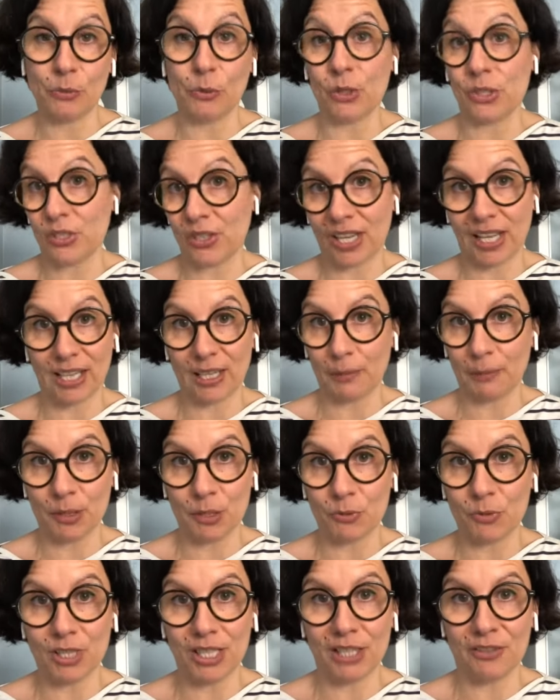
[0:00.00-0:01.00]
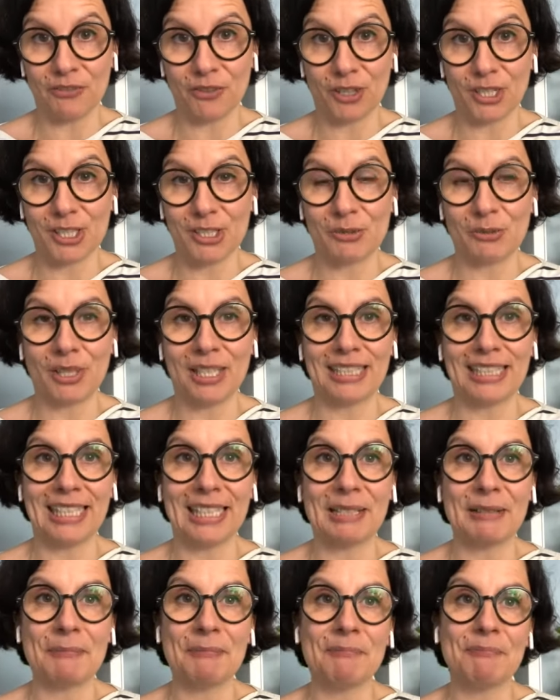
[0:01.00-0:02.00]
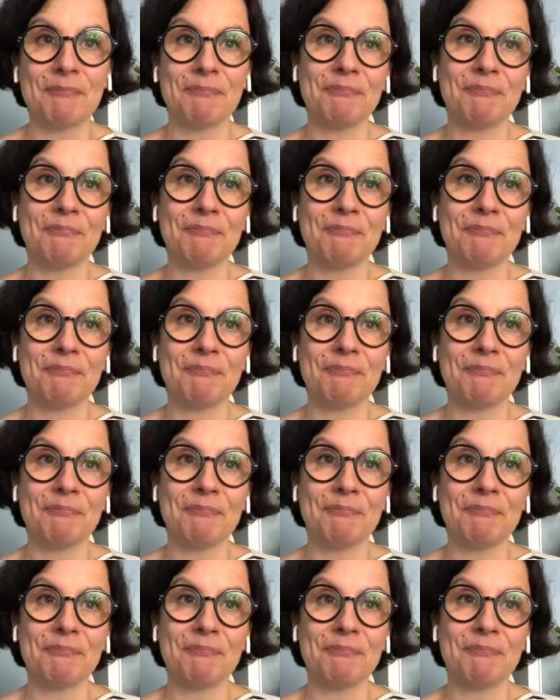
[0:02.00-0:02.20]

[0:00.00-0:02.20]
which can be really frustrating.